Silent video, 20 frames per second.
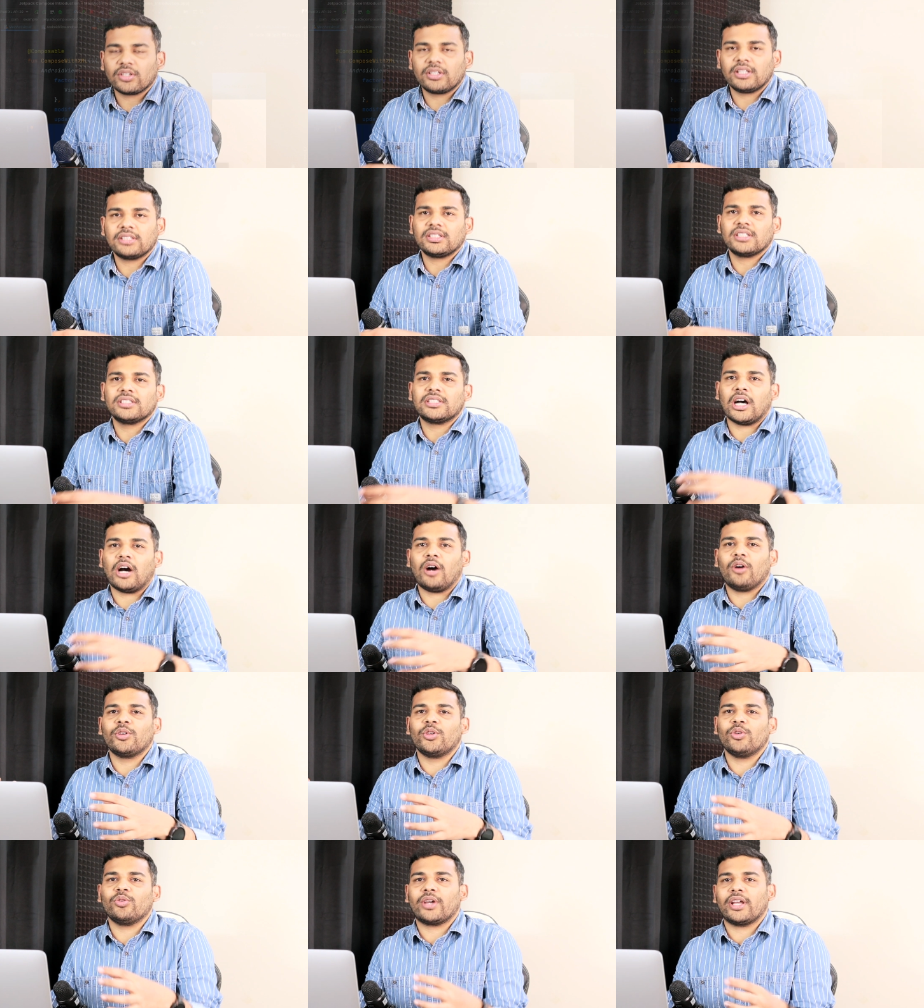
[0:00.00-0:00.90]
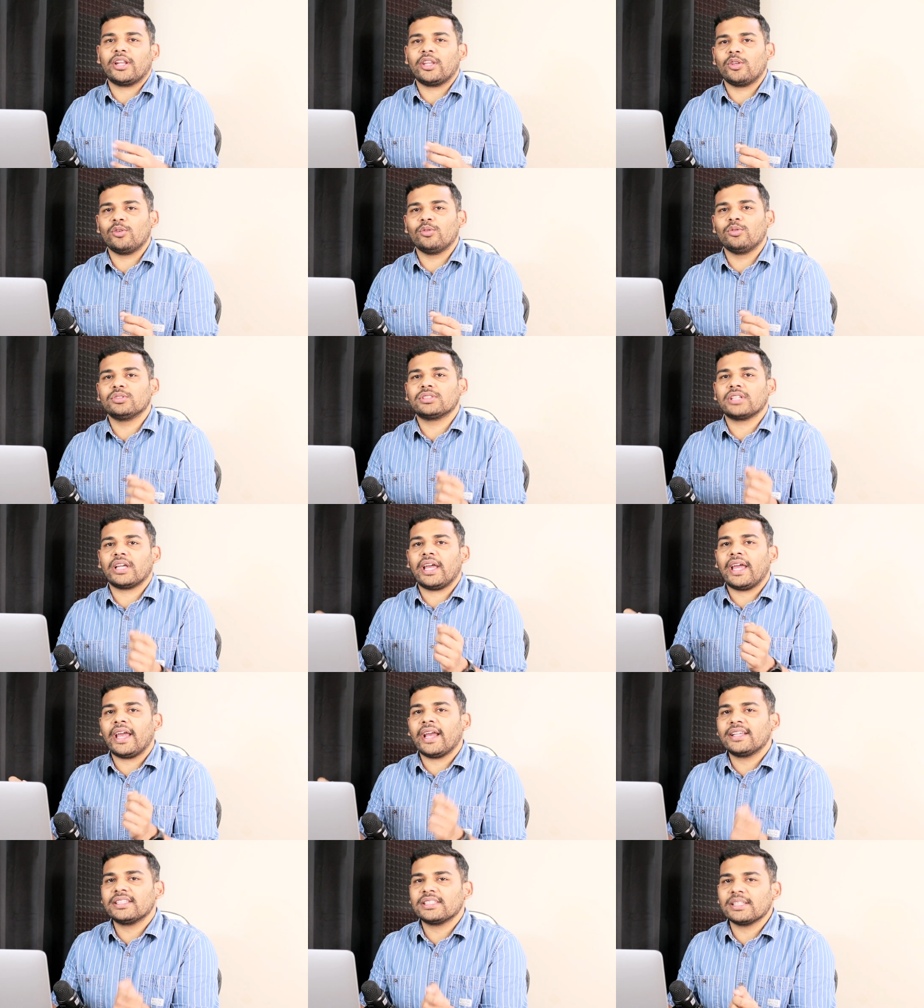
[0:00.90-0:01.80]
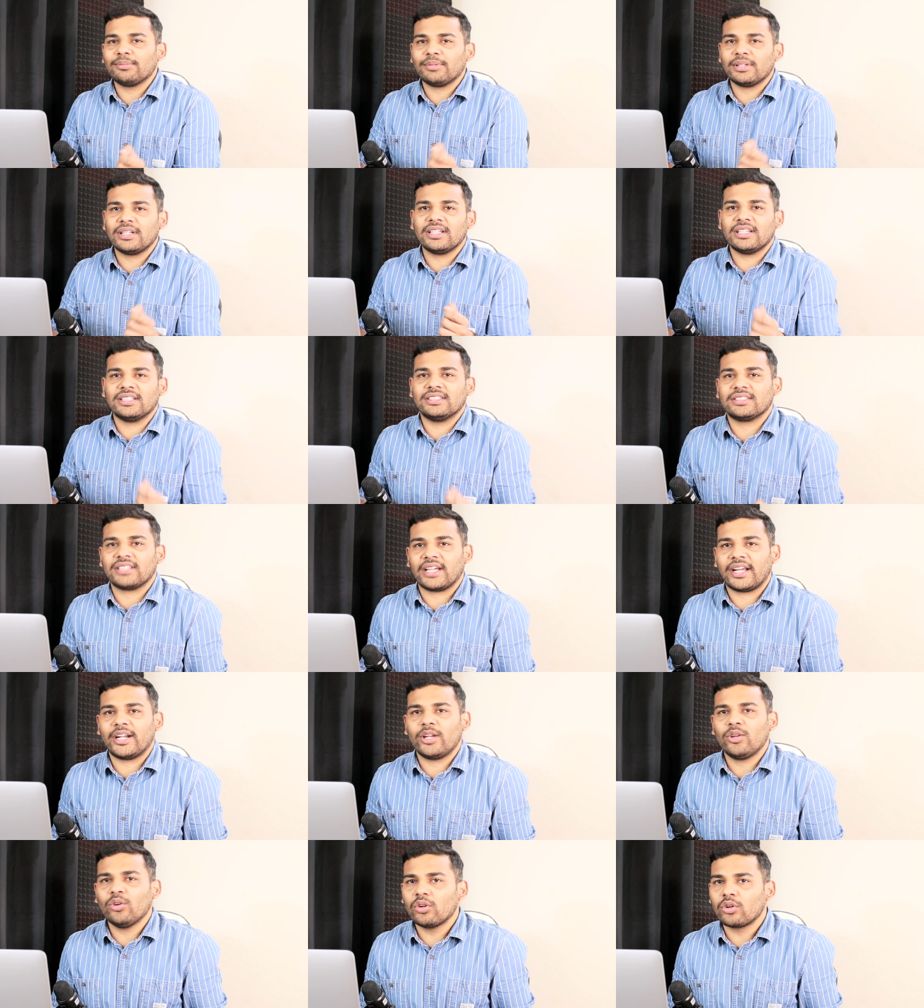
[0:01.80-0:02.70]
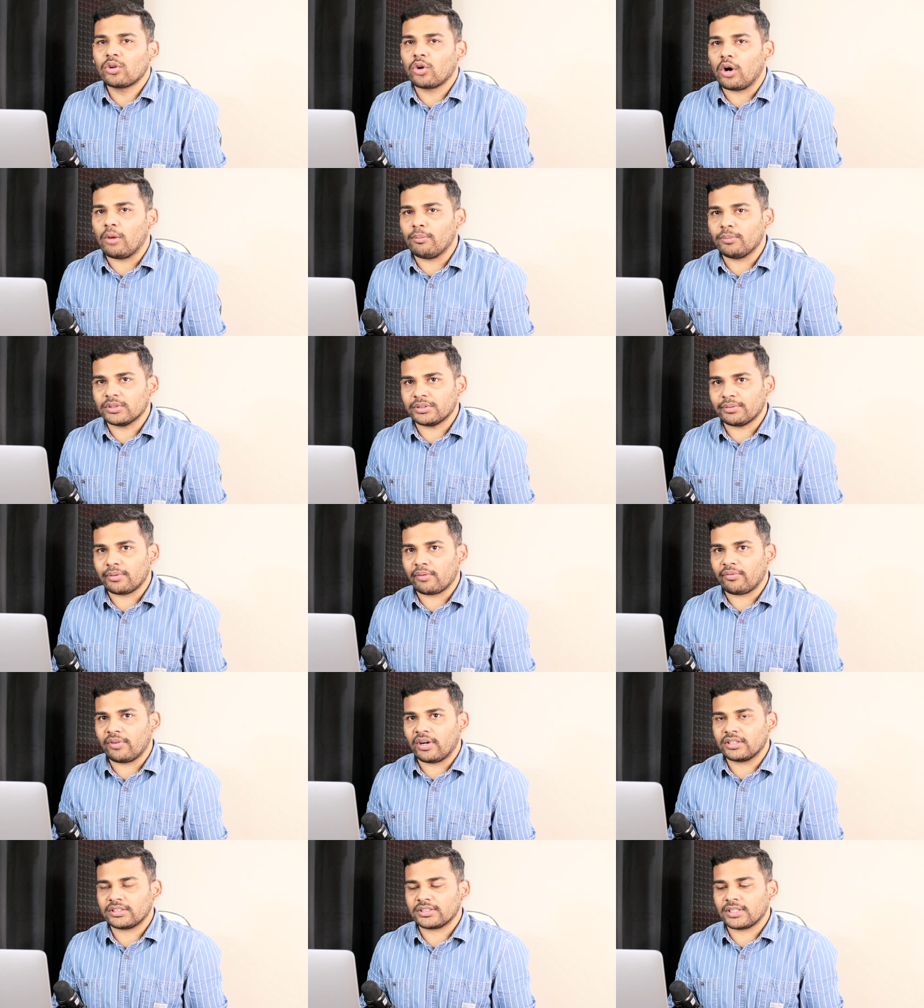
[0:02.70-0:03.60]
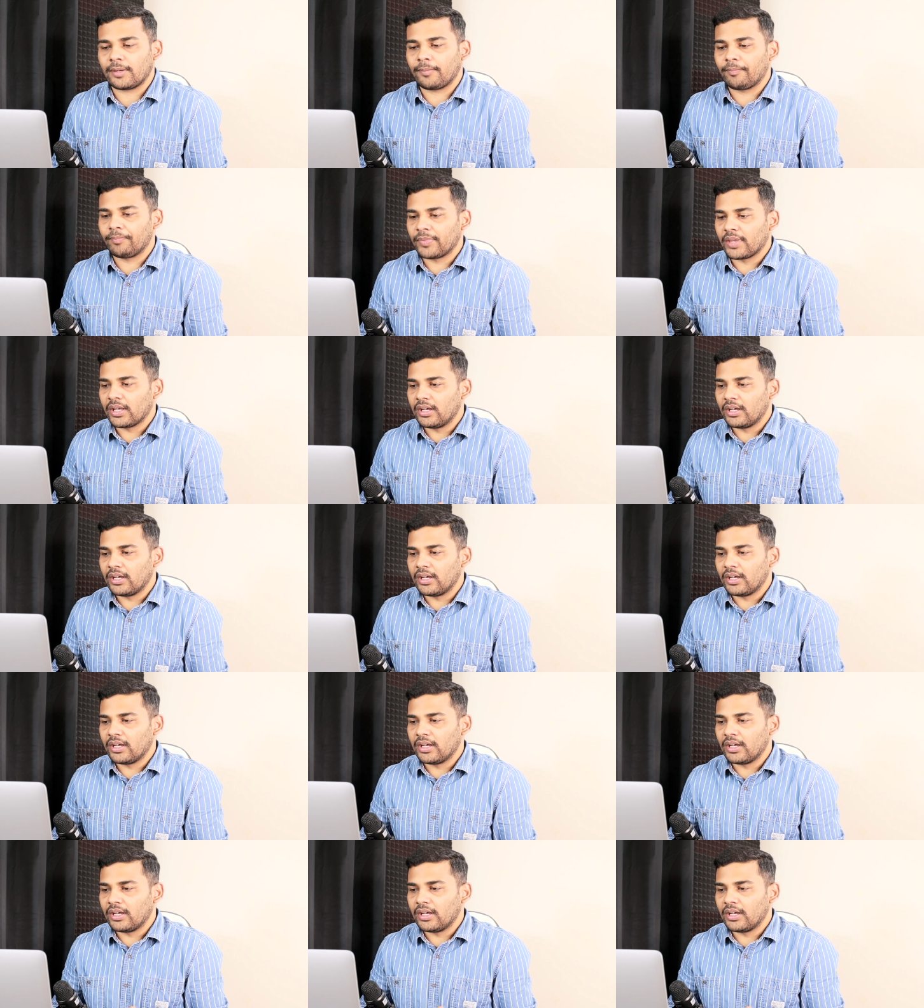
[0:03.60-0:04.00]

So this is how you can use XML inside your composable function.